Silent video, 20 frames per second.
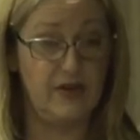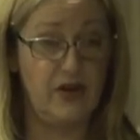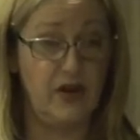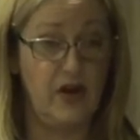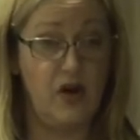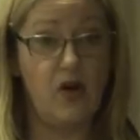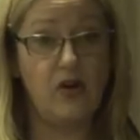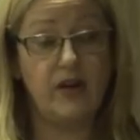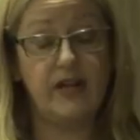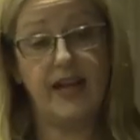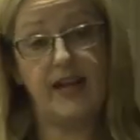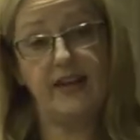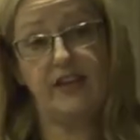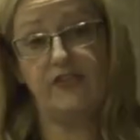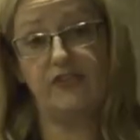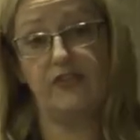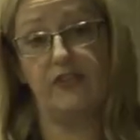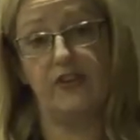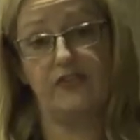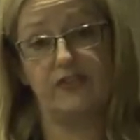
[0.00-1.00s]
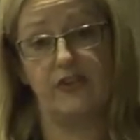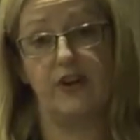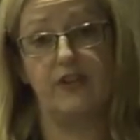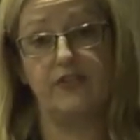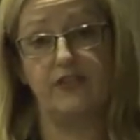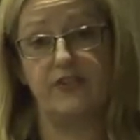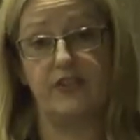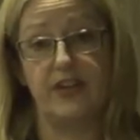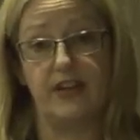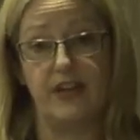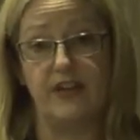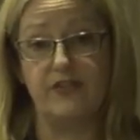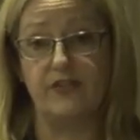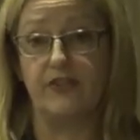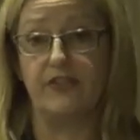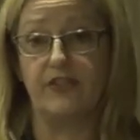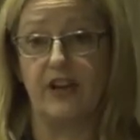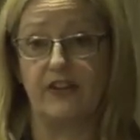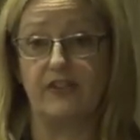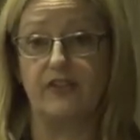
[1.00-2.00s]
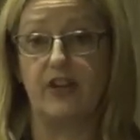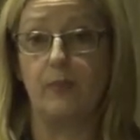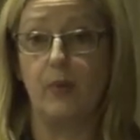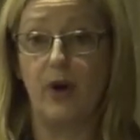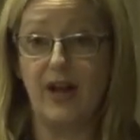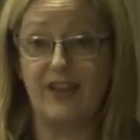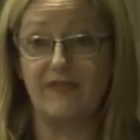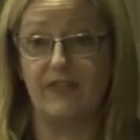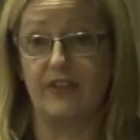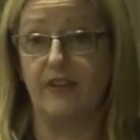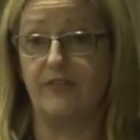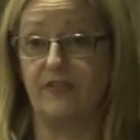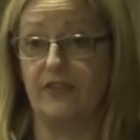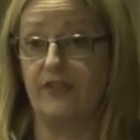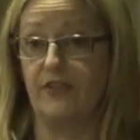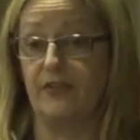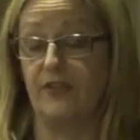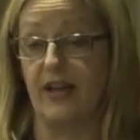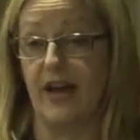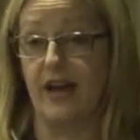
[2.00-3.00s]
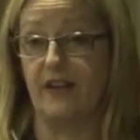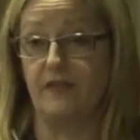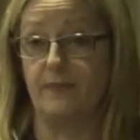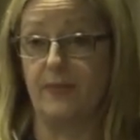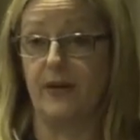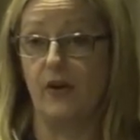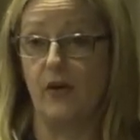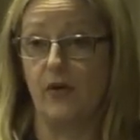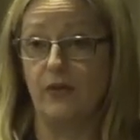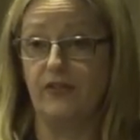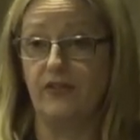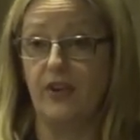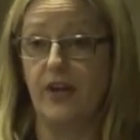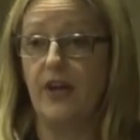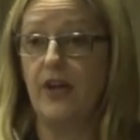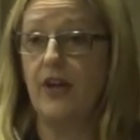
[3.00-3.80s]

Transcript: Hardly any child or teenager is actually brave enough to do that, because